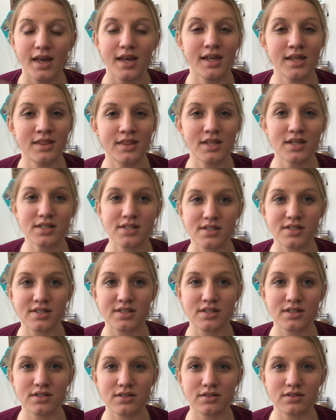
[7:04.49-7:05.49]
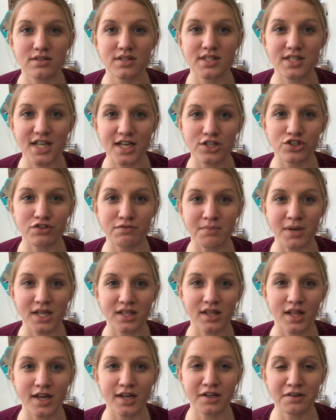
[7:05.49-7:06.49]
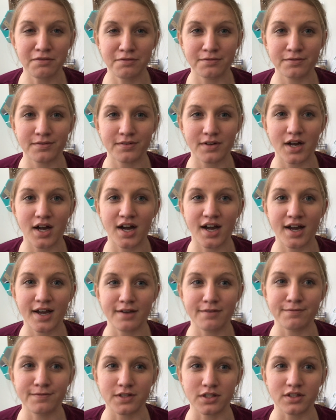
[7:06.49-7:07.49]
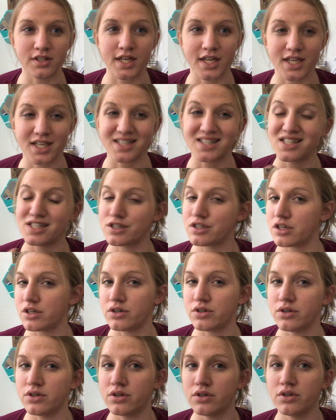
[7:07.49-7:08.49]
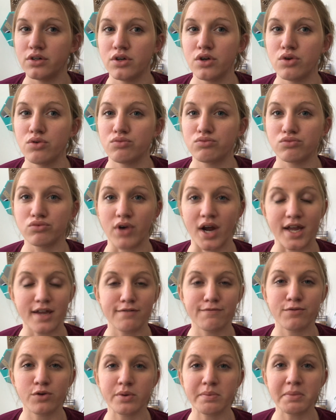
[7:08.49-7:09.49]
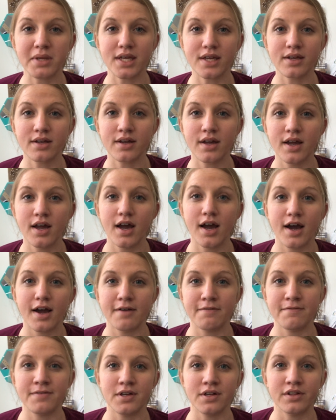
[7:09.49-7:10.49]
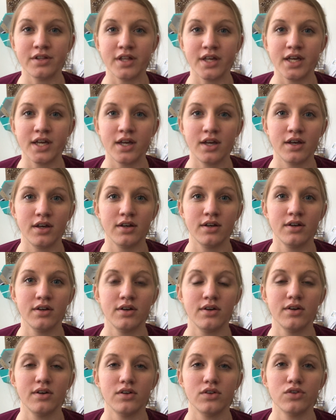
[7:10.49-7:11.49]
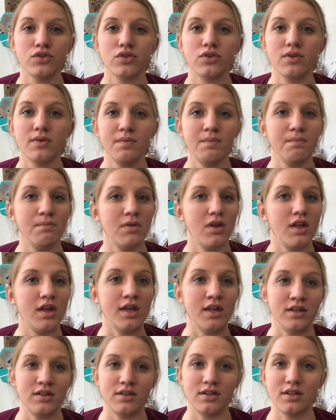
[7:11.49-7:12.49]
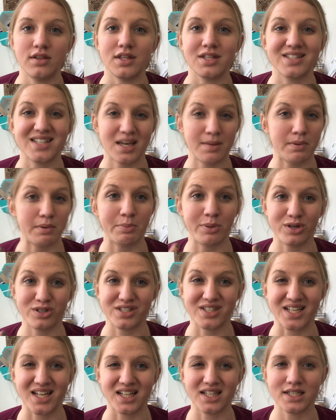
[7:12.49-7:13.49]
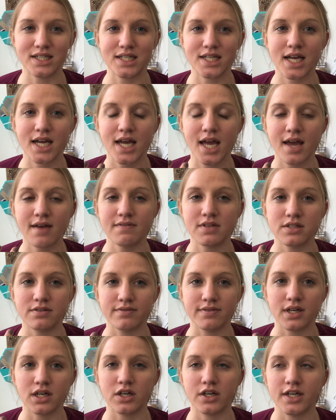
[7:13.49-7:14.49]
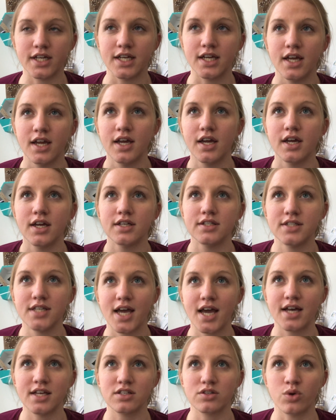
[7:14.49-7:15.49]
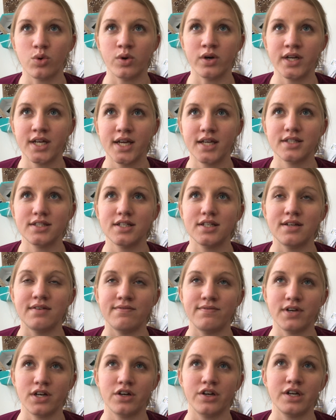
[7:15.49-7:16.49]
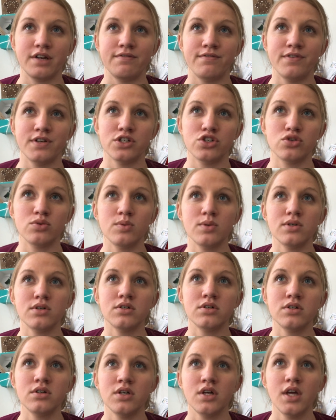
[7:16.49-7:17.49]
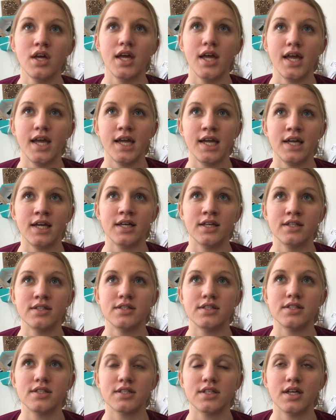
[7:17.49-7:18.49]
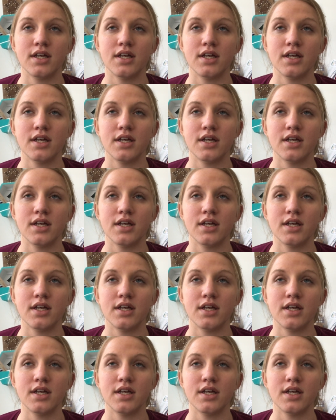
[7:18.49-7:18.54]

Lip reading: In this stage of my life, I feel like it's still right for me. I feel like the type of personality I have is very task-oriented and very visual, and